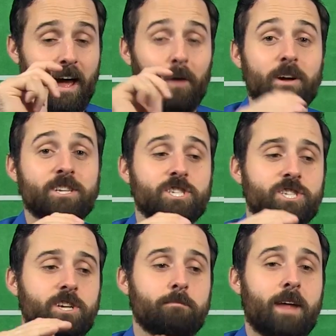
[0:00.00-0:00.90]
I wish
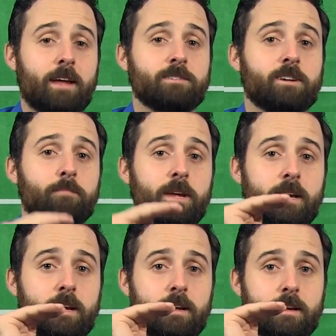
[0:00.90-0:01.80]
Jim Nantz could
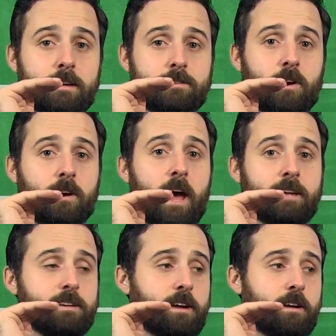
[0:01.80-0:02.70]
be
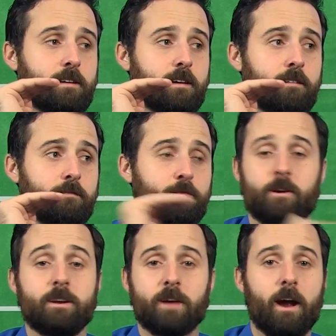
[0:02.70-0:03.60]
sarcastic for
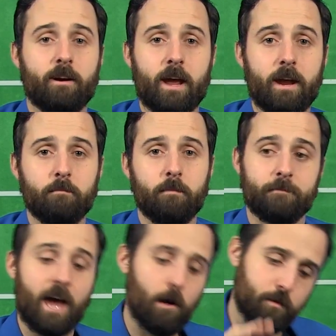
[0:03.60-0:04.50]
an entire game.
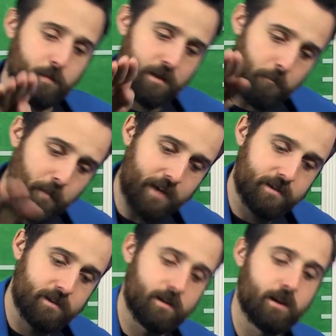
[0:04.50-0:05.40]
That would be the
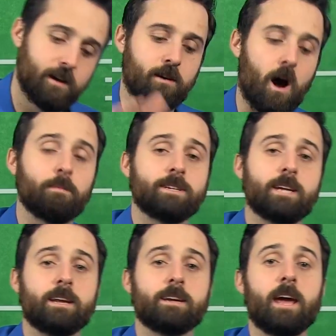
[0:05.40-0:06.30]
best
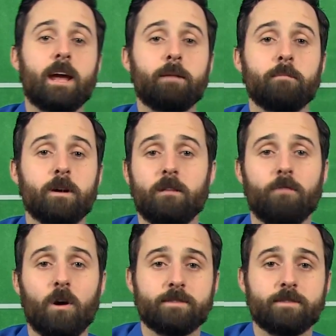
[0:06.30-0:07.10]
commentated game of all